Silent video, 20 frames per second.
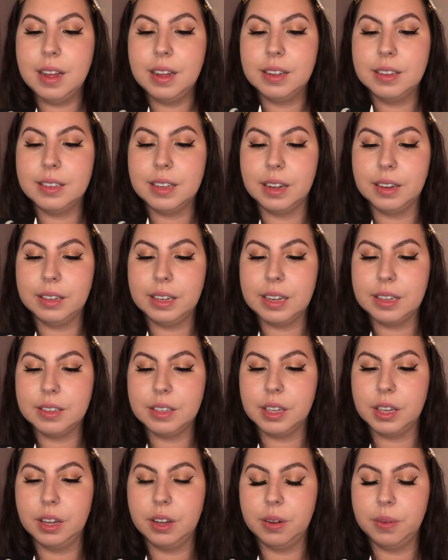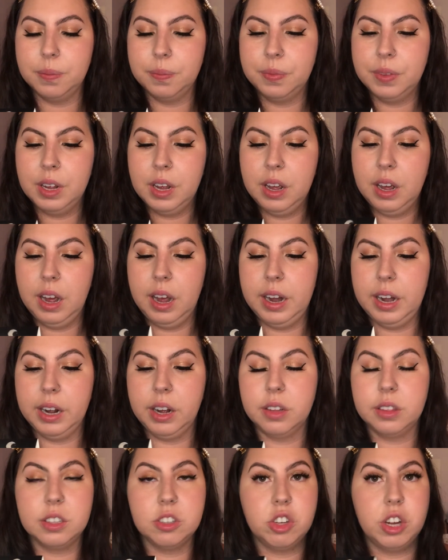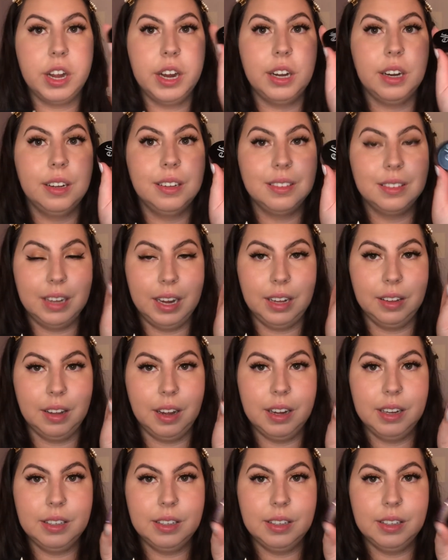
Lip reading: sun-kissed glow. And I got the shade Tan Line.